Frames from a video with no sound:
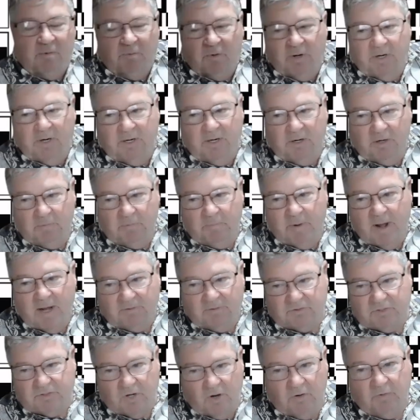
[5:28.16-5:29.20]
hear about
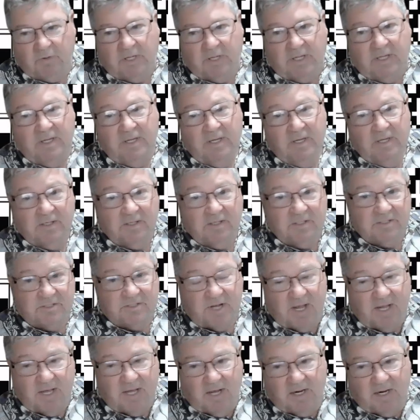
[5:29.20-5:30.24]
Tony because I
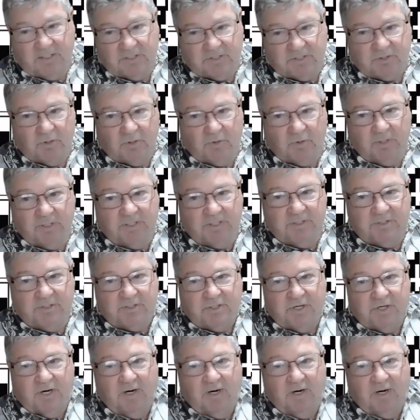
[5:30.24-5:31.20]
got a story to share.